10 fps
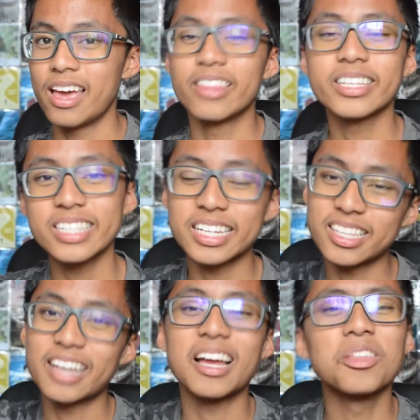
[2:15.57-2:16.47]
And this
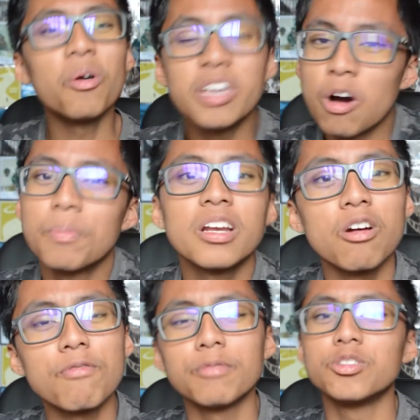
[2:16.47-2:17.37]
next line, I know he copied it
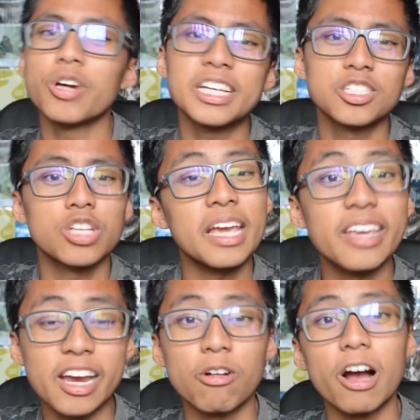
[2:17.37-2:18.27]
off of Drake's
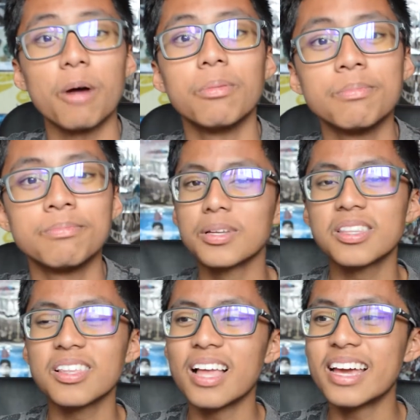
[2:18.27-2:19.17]
Take Care album,
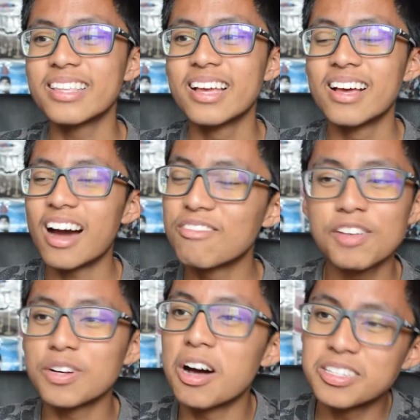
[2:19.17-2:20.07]
but the line, I've
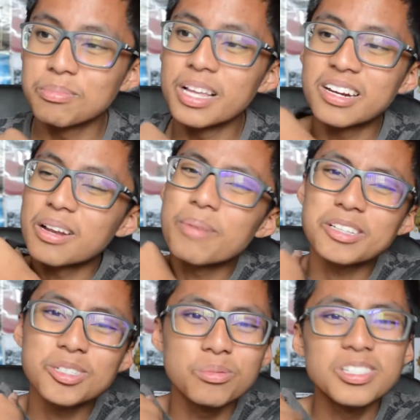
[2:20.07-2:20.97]
never contemplated
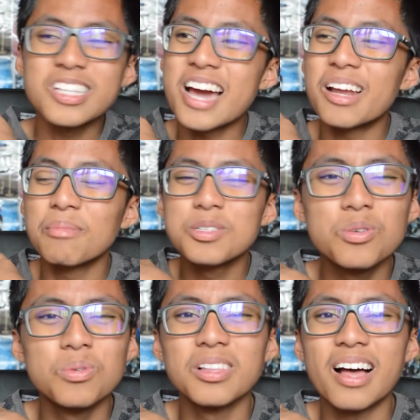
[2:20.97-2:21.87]
about suicide, I'm
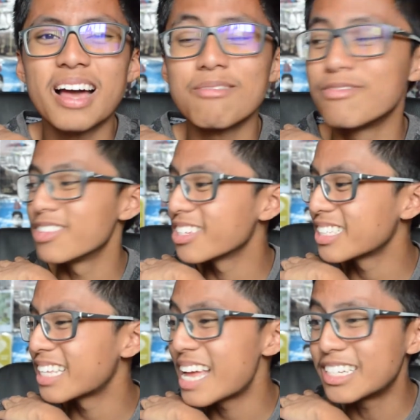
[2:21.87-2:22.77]
too alive.
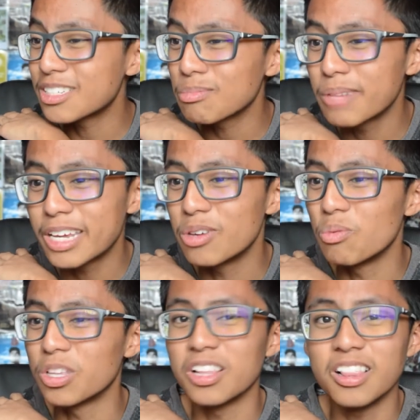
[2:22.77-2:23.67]
Doesn't that just make you
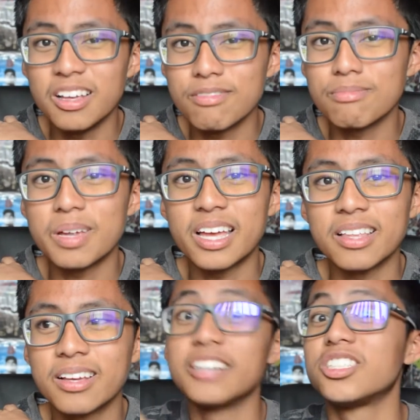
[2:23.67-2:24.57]
want to live,
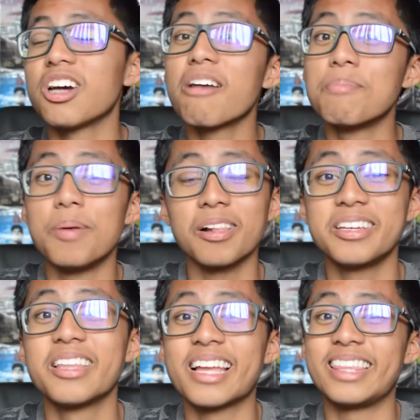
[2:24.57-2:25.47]
man? And John
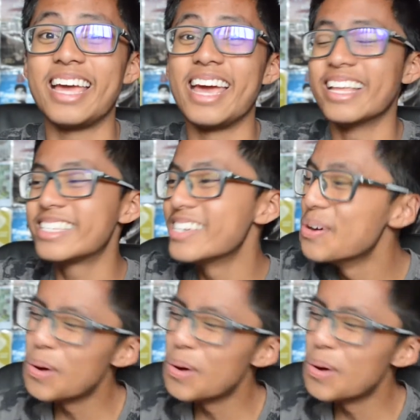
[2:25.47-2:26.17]
Bellion at the end?